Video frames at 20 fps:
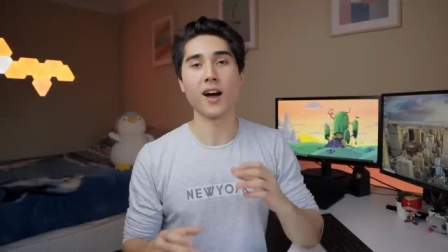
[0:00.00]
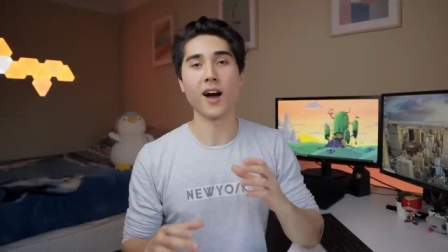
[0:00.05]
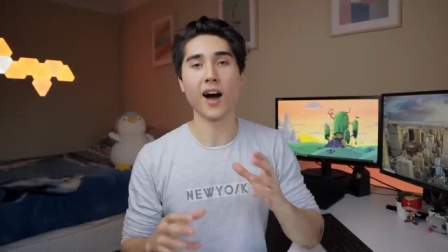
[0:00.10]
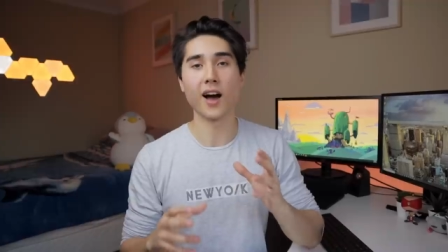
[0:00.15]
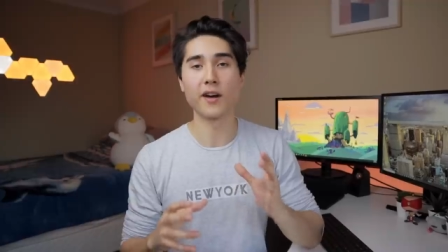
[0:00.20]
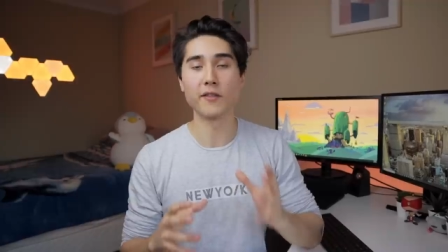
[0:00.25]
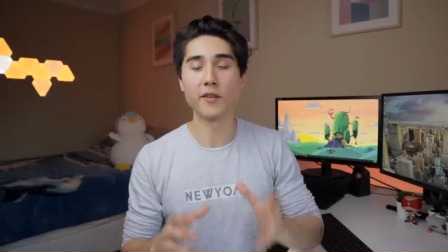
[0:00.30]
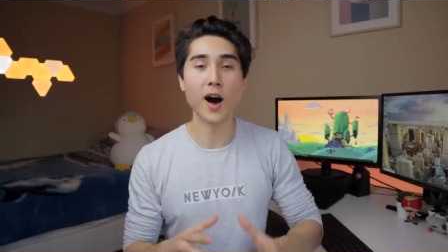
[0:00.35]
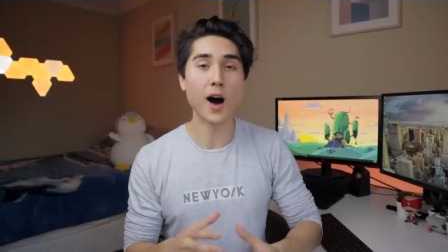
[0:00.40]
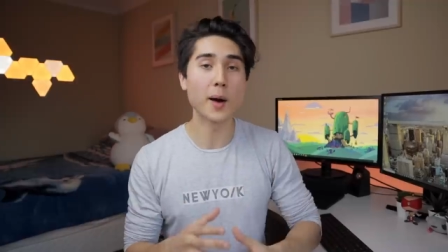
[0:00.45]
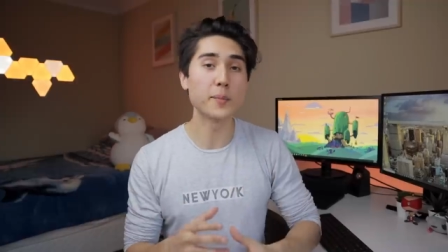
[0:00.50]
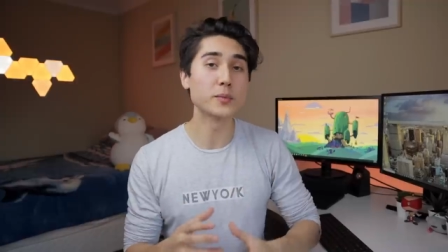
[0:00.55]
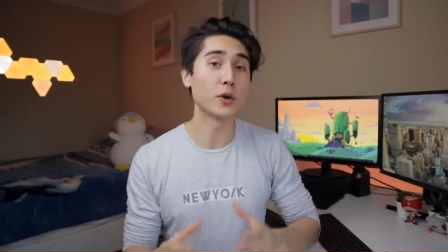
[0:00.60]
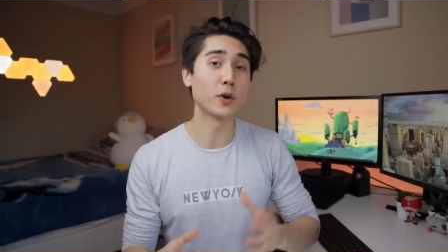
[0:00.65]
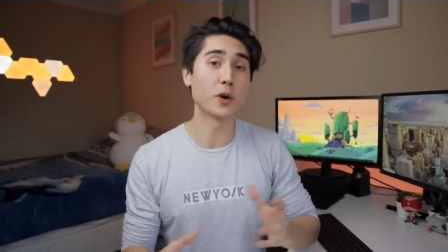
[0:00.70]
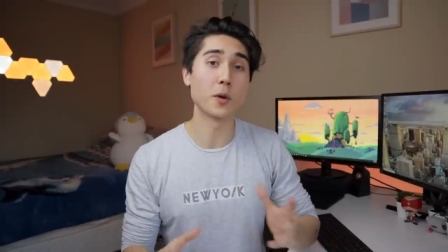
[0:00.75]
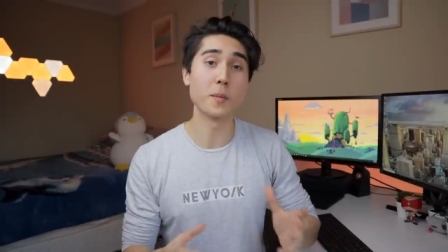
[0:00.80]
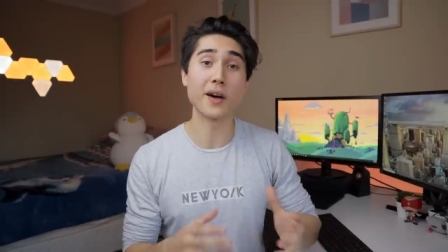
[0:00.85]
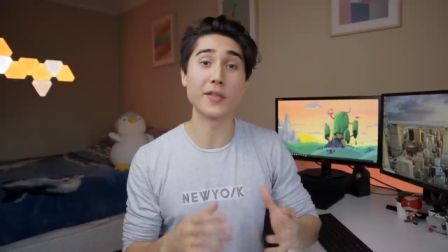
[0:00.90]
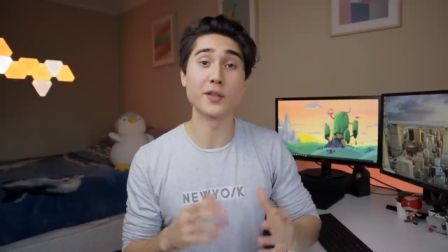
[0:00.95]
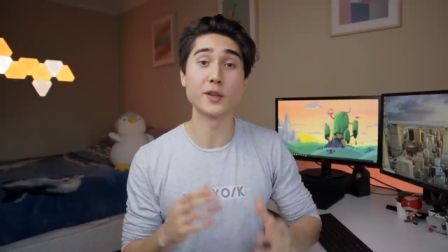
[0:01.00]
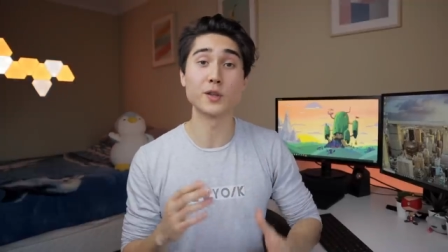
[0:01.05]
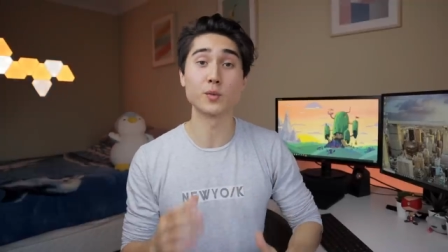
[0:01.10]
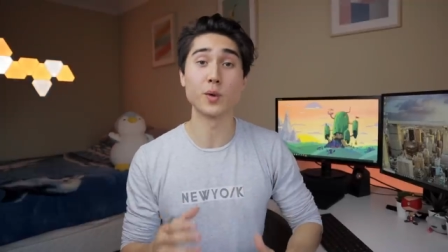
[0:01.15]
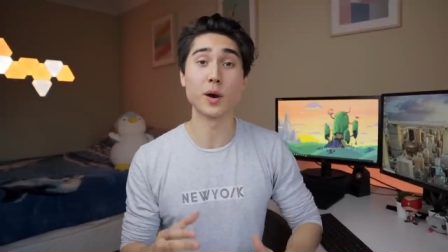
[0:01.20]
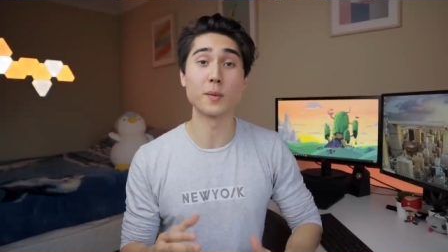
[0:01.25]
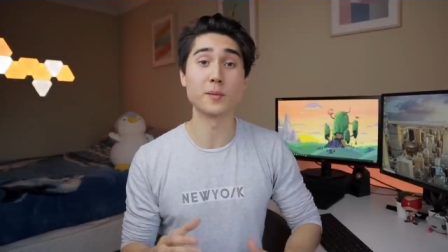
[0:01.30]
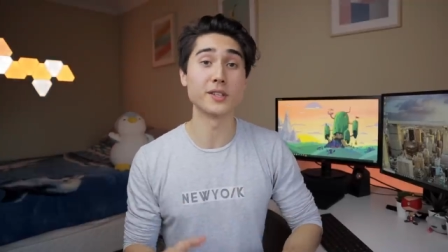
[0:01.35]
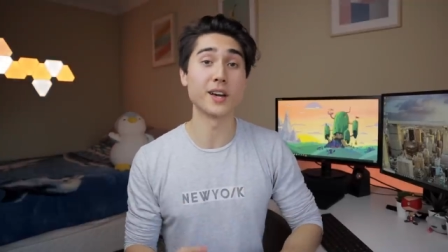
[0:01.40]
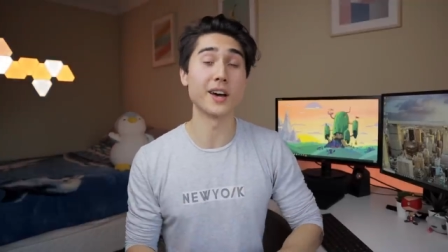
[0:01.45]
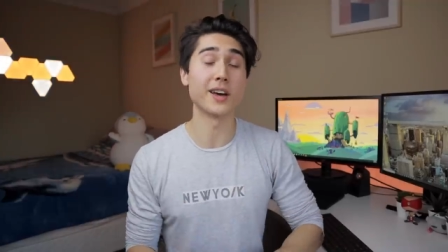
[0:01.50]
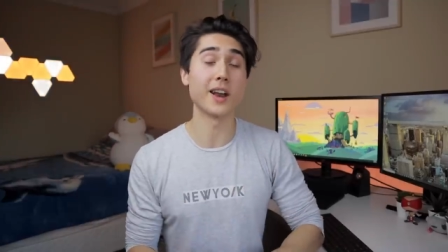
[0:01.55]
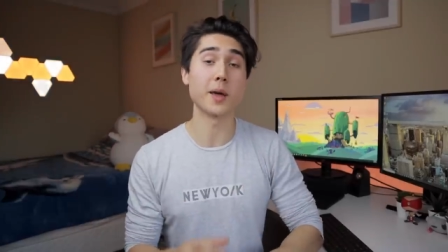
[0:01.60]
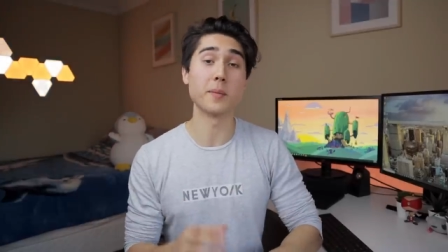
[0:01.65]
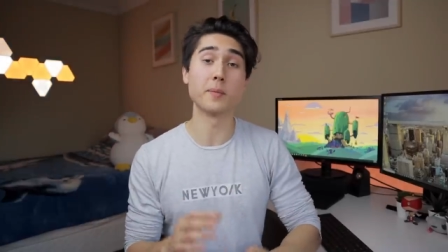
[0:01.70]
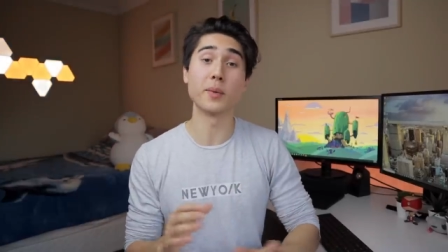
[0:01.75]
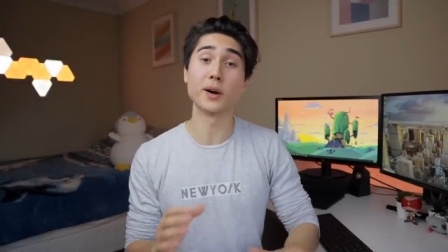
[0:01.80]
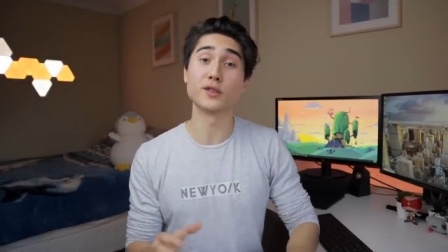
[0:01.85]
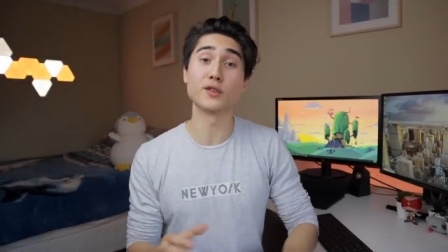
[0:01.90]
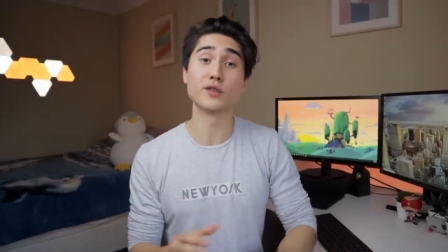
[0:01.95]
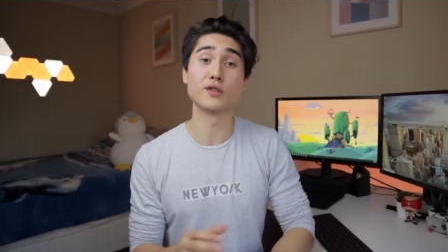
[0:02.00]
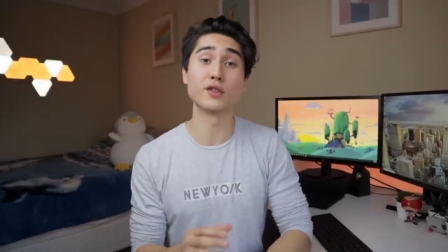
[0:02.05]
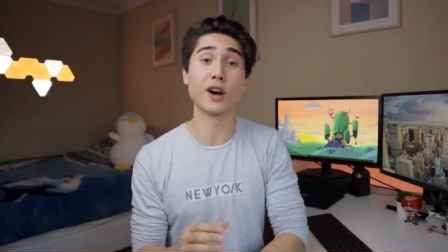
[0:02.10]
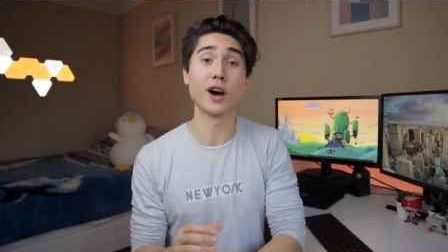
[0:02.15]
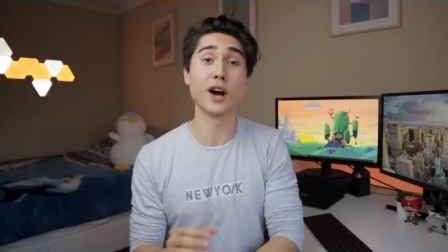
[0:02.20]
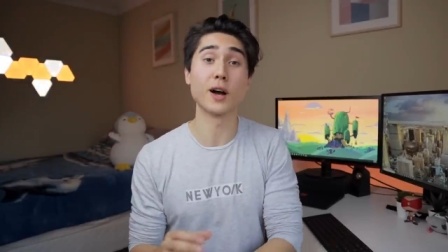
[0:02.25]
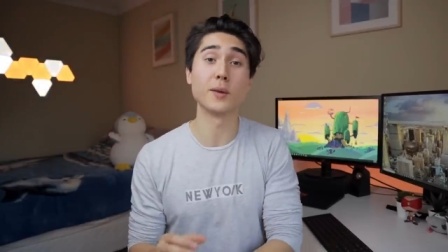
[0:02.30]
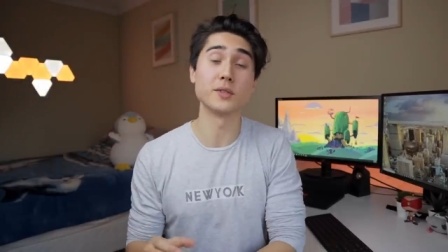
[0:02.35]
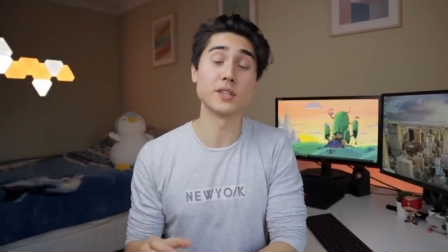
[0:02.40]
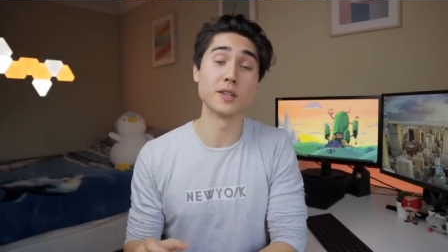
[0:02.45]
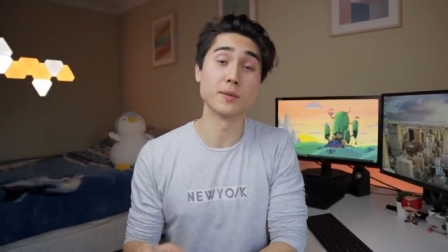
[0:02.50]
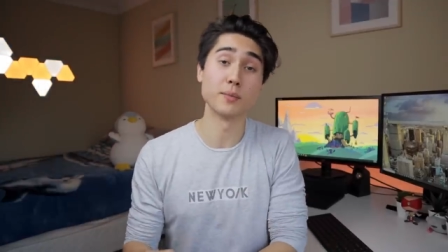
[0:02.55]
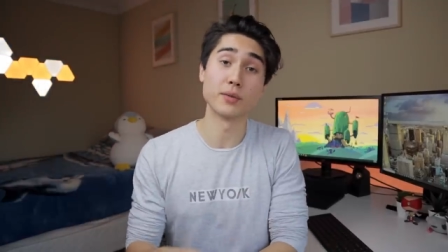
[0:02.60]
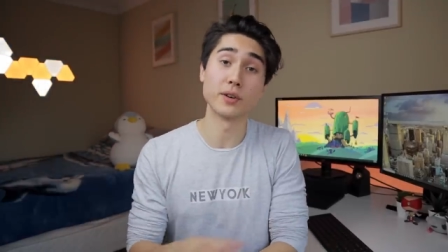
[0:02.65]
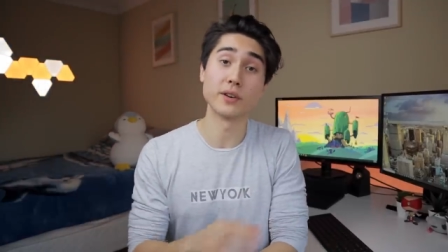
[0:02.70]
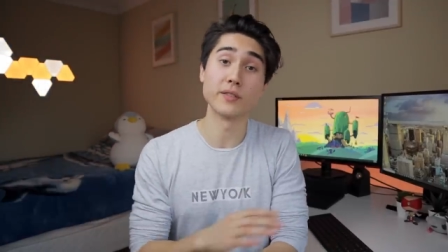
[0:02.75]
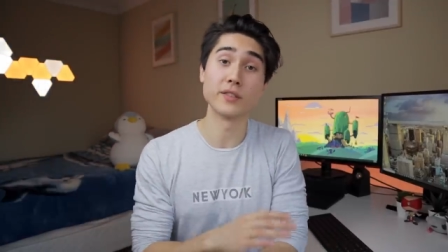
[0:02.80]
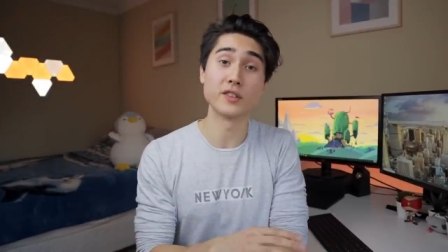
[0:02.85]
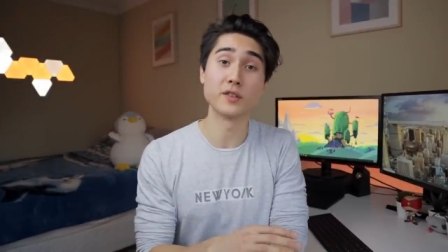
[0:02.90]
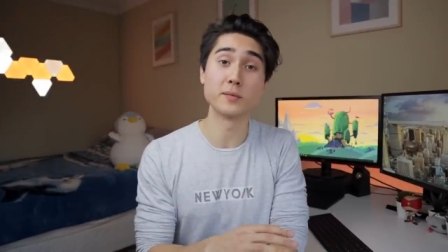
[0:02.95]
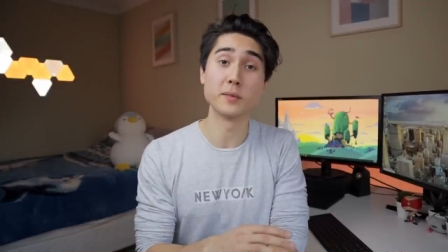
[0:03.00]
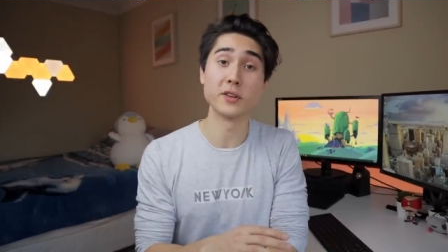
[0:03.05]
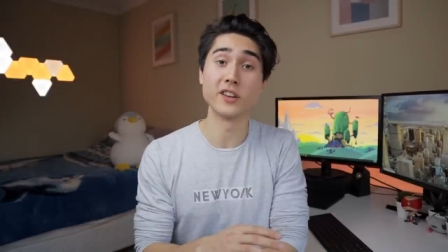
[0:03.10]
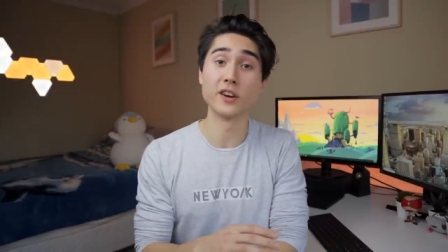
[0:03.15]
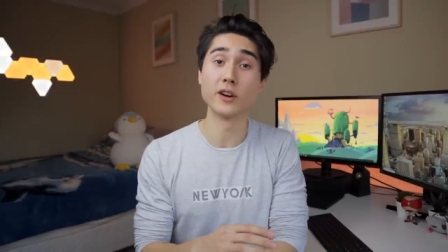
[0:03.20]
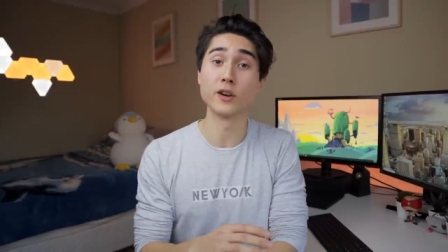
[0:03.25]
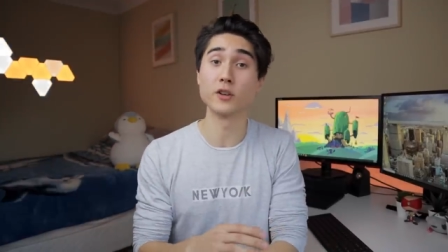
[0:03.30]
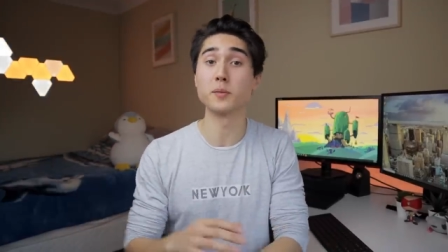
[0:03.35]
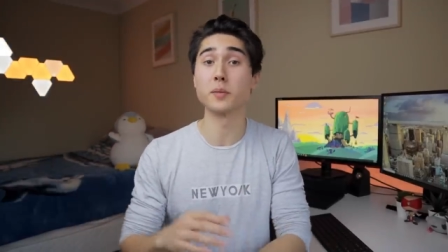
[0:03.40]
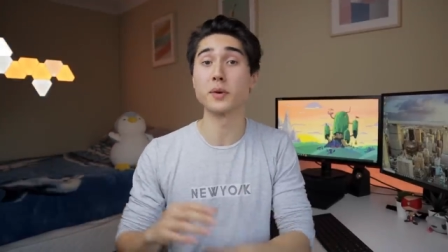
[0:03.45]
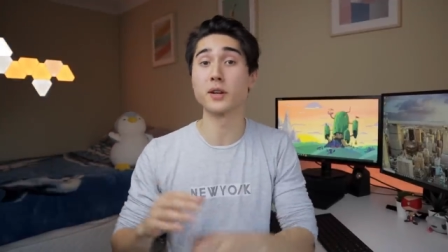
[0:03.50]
I've harped on about this website a bunch of times in previous videos,